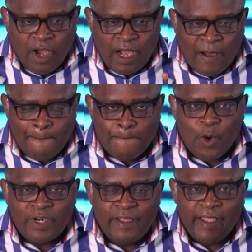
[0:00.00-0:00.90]
are
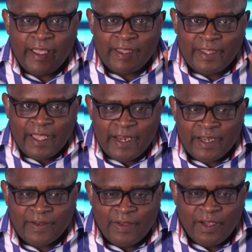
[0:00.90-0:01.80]
born
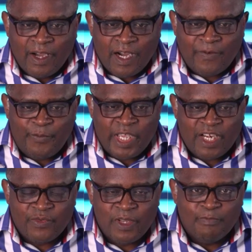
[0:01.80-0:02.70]
again have
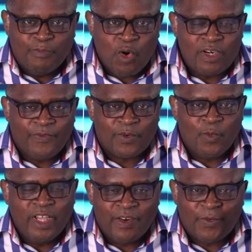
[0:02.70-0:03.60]
been reborn from
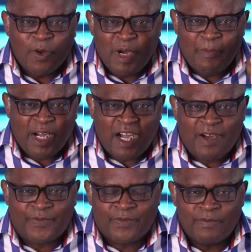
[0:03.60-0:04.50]
where? From
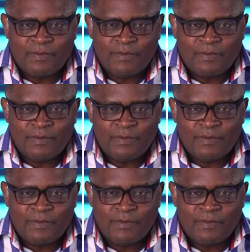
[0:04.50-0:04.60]
above.